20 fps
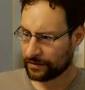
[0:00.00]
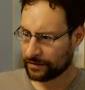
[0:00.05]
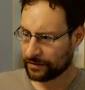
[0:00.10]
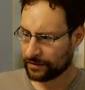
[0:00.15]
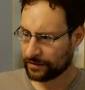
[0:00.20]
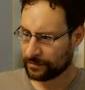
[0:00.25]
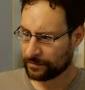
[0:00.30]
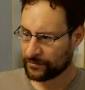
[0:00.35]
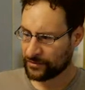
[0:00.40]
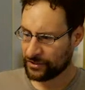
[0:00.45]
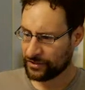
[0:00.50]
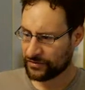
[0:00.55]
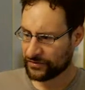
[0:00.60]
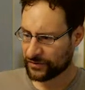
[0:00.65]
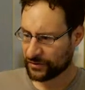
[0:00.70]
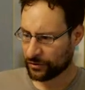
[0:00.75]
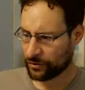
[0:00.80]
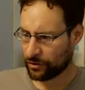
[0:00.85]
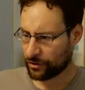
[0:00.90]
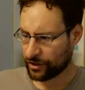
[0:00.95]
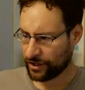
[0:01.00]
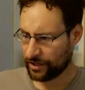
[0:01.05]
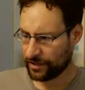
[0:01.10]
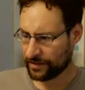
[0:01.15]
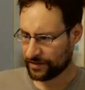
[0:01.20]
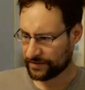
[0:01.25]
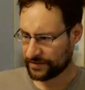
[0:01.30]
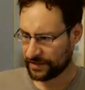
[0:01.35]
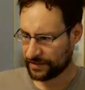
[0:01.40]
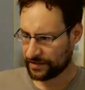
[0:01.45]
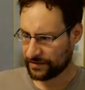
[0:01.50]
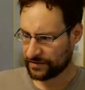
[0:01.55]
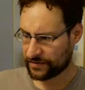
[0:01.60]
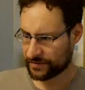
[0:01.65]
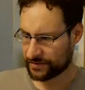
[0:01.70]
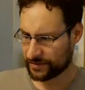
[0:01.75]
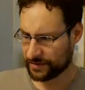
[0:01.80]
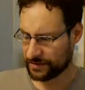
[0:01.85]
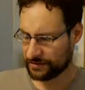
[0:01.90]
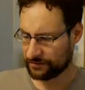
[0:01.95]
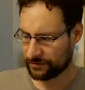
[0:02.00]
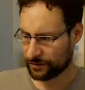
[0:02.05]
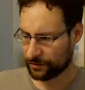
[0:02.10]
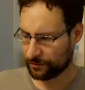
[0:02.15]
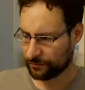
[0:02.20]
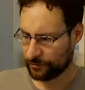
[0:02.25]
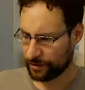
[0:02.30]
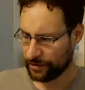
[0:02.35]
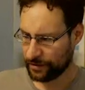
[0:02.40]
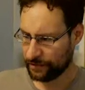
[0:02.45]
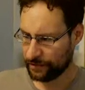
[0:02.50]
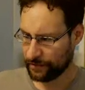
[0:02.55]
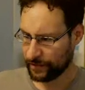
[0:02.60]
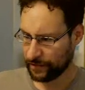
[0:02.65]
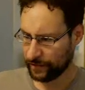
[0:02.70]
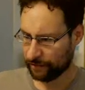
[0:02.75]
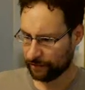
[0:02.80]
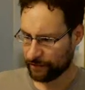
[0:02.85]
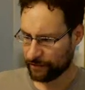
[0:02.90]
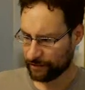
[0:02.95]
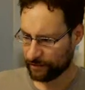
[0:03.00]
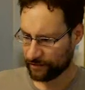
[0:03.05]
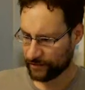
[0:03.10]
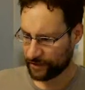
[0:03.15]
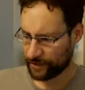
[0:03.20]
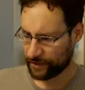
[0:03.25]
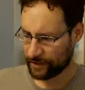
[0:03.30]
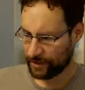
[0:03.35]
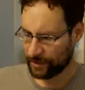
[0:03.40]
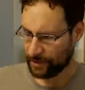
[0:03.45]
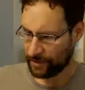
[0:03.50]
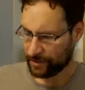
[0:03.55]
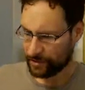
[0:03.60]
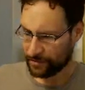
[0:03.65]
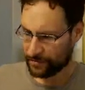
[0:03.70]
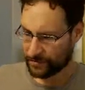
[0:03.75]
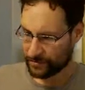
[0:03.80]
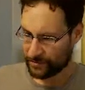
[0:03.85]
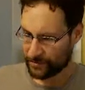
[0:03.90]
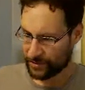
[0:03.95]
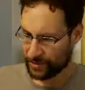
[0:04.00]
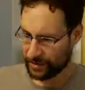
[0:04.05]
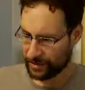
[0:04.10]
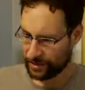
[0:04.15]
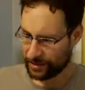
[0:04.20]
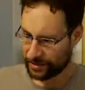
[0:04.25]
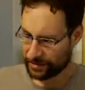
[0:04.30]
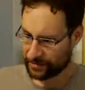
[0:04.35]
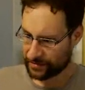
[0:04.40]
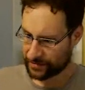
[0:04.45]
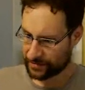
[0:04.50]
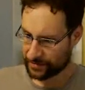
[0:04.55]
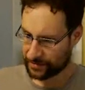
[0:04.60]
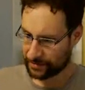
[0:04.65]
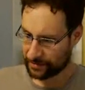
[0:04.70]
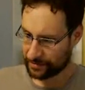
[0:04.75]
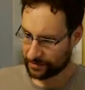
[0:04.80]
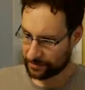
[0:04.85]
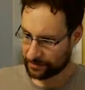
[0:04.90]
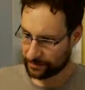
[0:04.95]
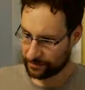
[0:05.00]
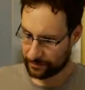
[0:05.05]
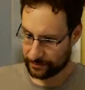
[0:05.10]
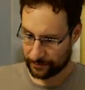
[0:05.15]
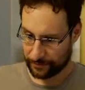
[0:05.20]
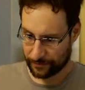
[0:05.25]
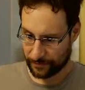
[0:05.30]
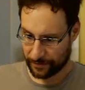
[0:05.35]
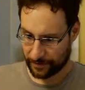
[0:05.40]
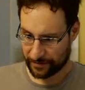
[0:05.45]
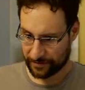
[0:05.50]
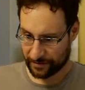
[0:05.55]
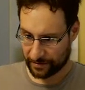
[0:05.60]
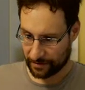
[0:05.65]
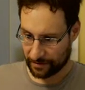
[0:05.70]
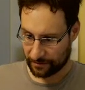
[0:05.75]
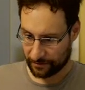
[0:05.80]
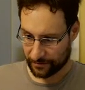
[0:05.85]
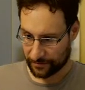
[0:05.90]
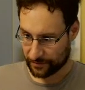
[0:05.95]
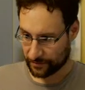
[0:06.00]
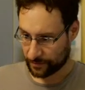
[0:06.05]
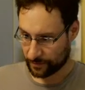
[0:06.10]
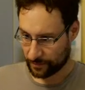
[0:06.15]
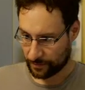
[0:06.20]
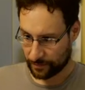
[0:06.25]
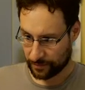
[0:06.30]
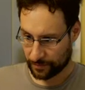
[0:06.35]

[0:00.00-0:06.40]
Libg. So, okay, that will already fail, we know that. So then let's fix also.